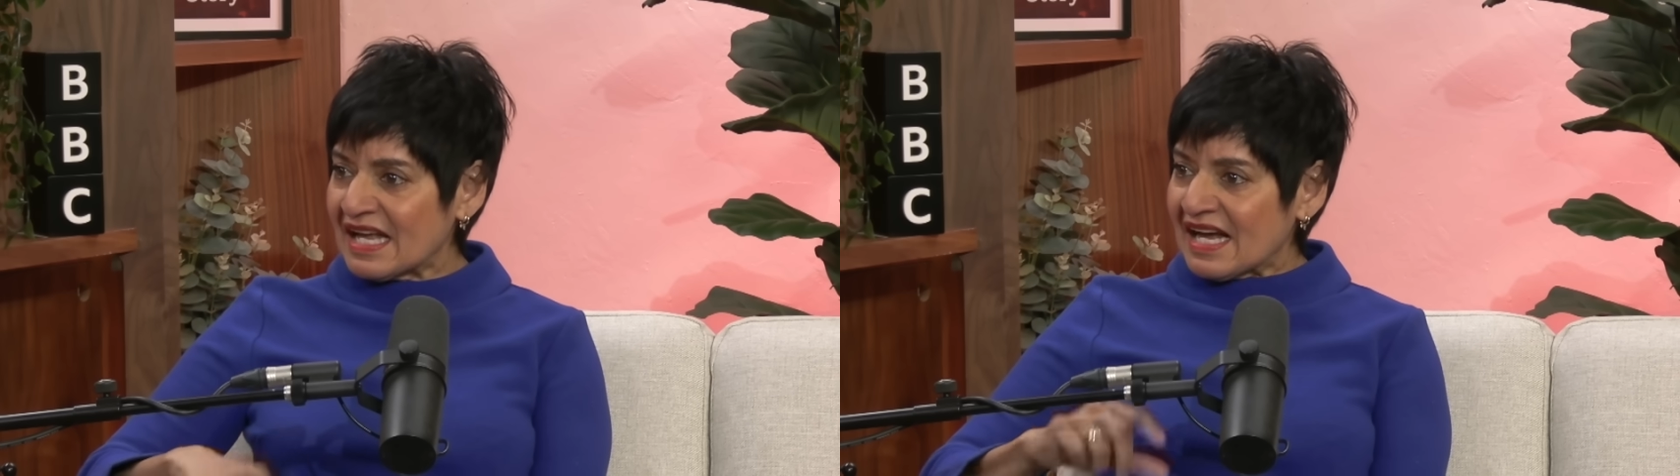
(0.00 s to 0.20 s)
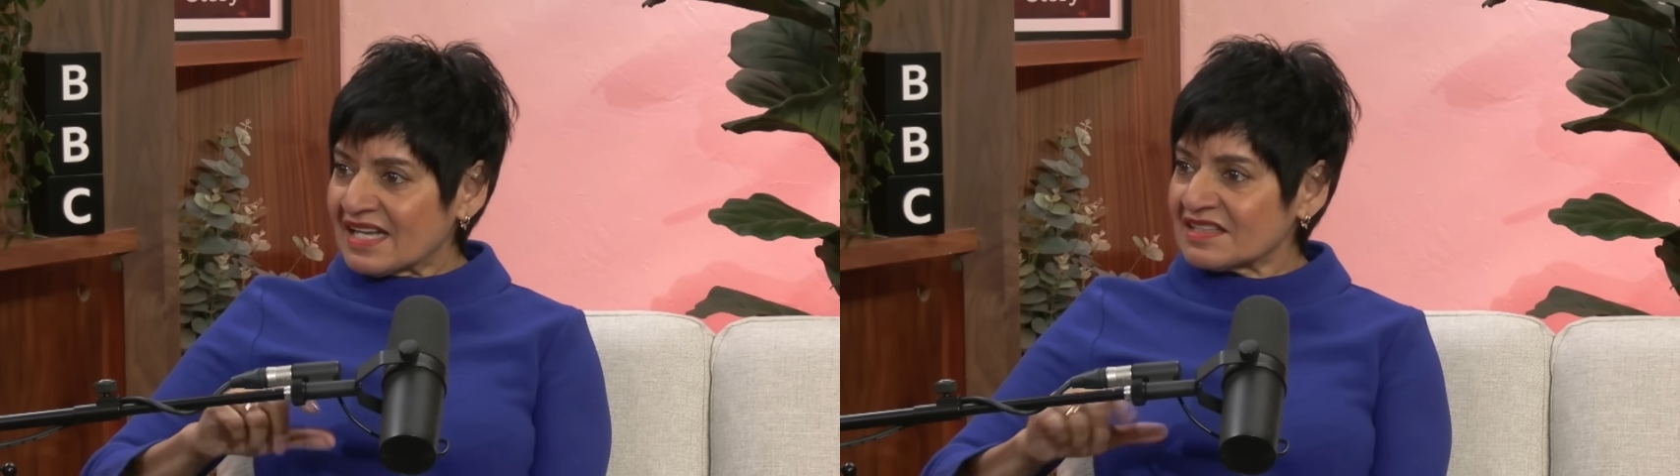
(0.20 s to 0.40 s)

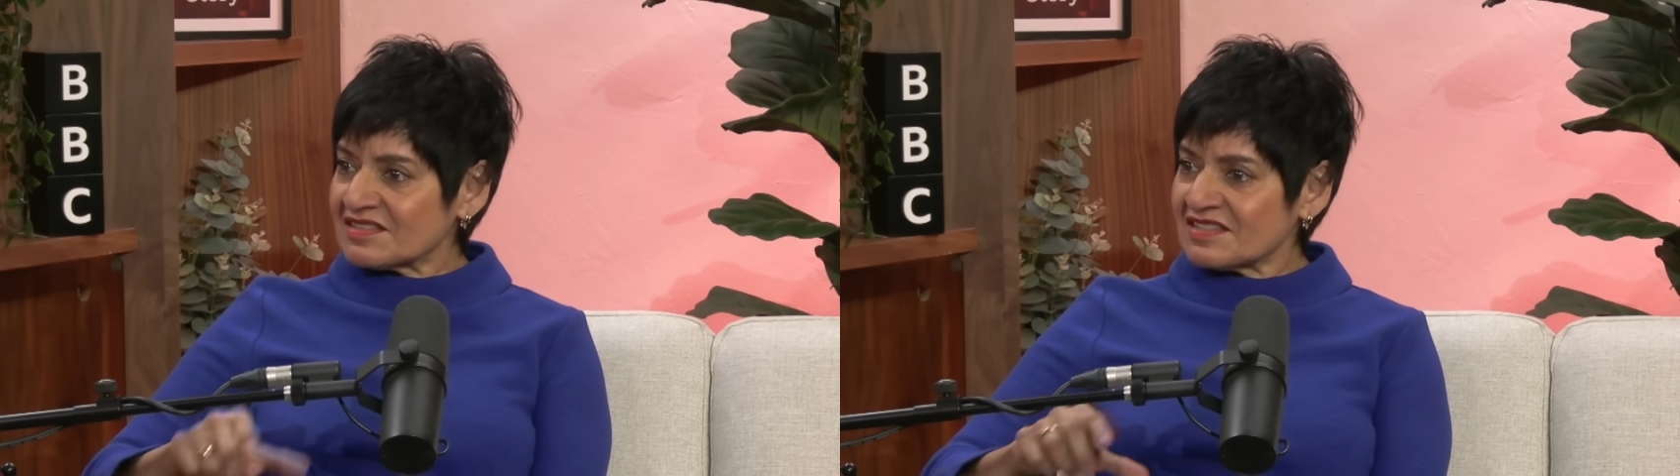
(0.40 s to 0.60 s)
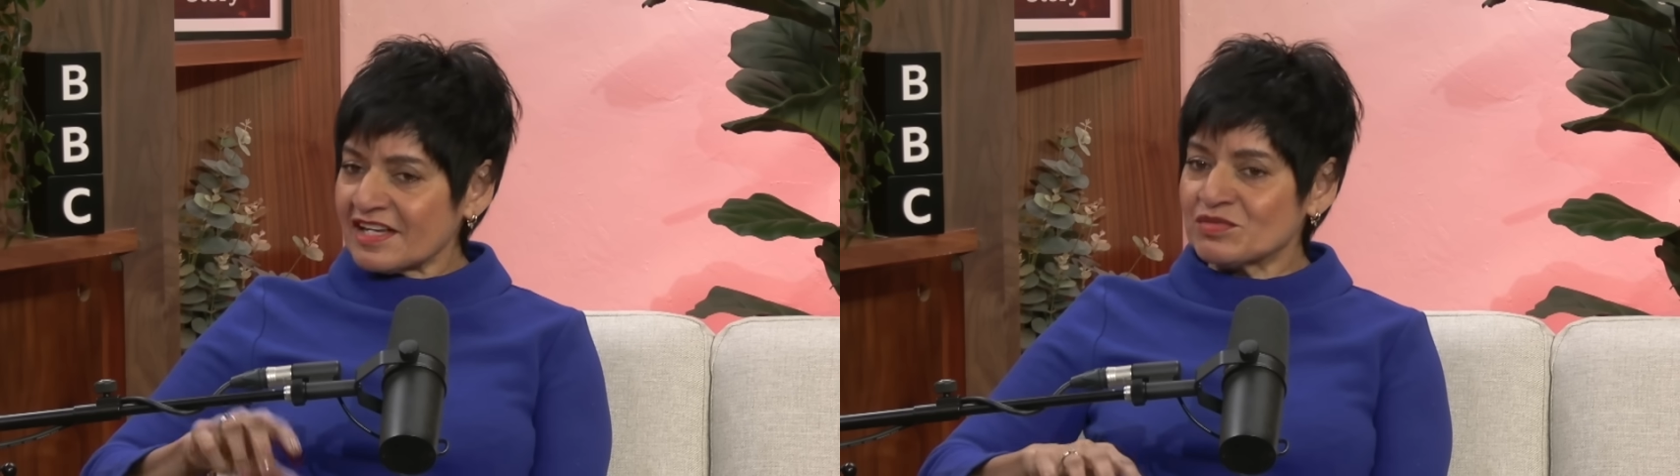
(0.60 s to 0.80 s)
And at the
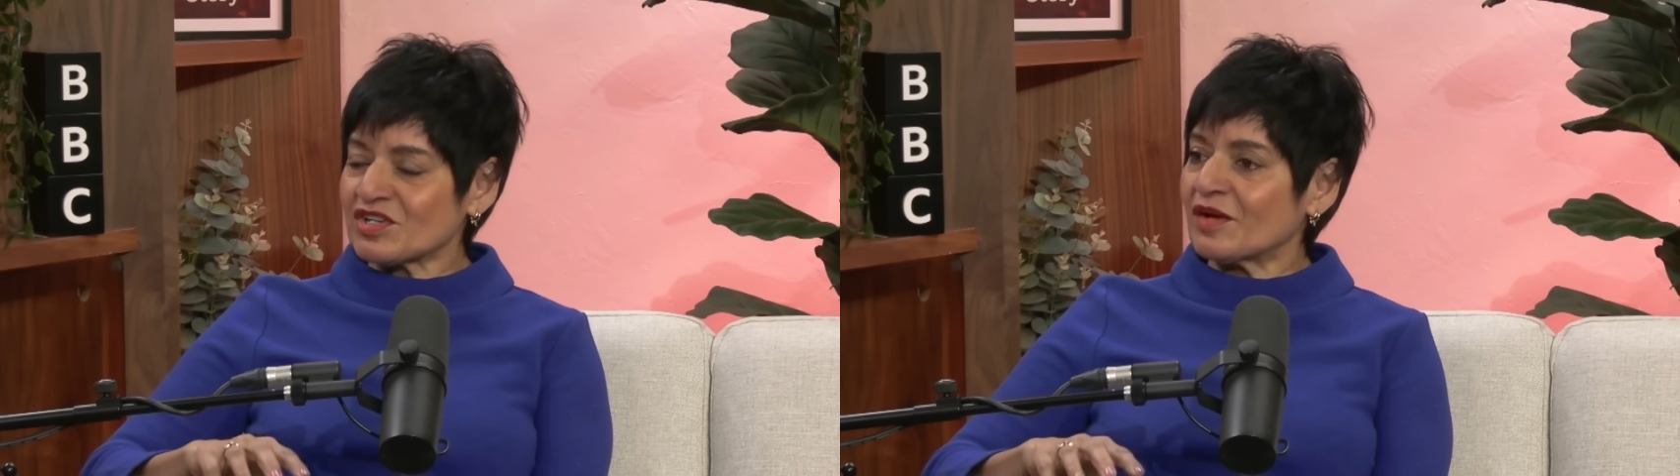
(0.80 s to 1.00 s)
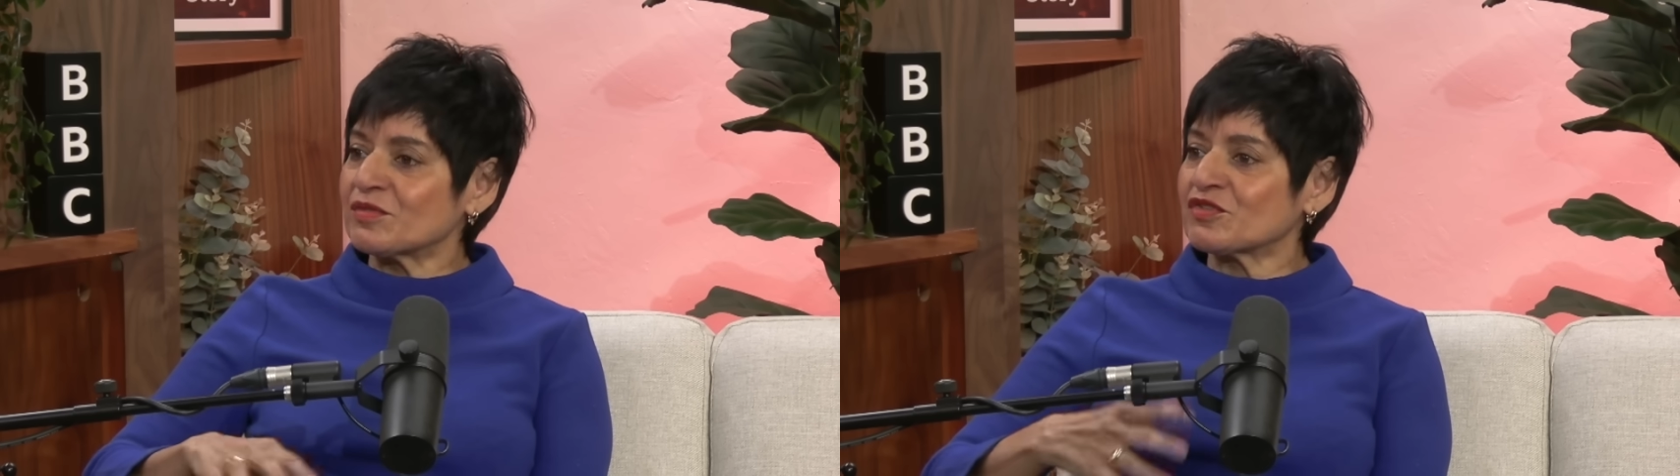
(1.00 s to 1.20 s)
same
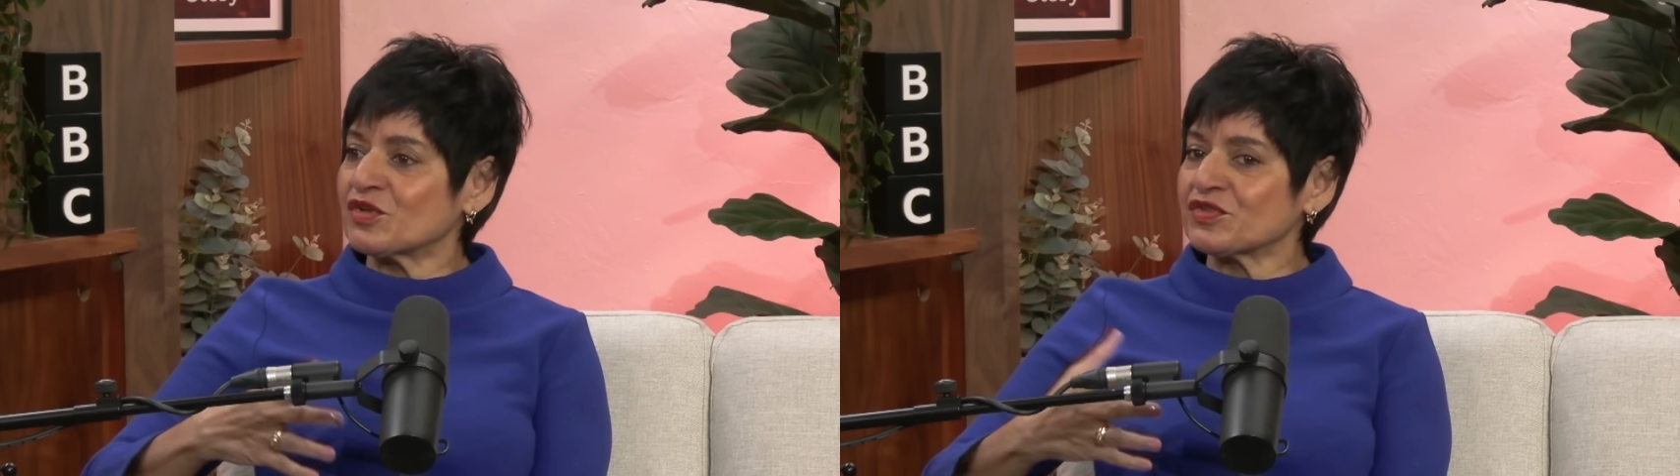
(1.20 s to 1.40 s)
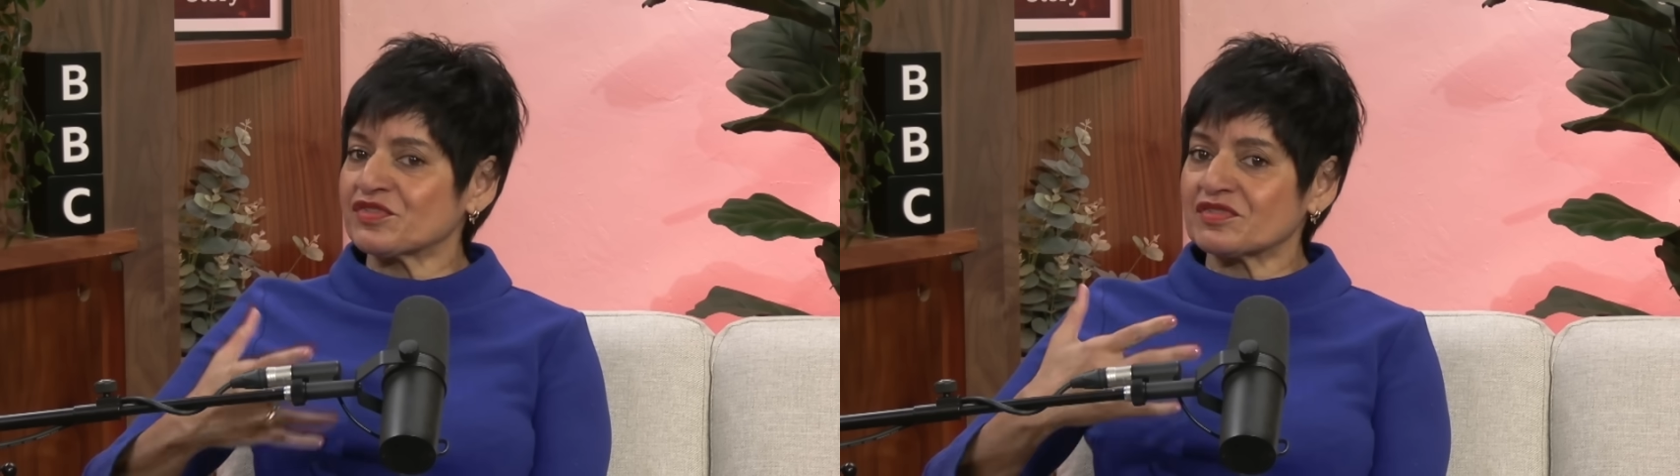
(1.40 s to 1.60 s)
time, of
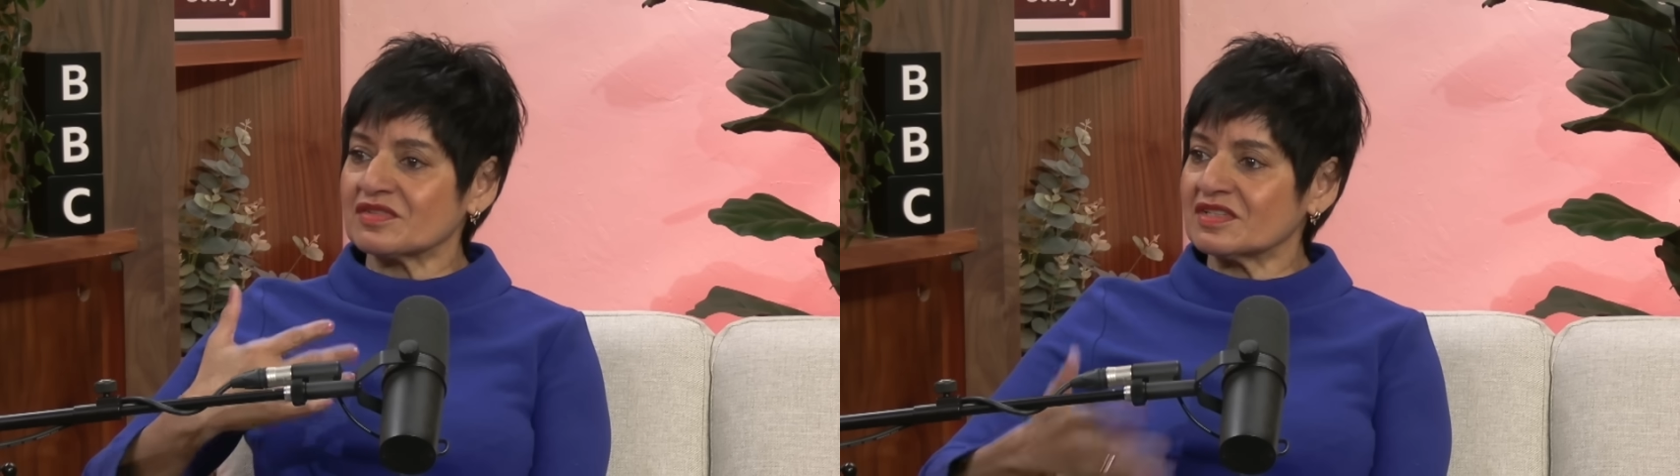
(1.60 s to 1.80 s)
course,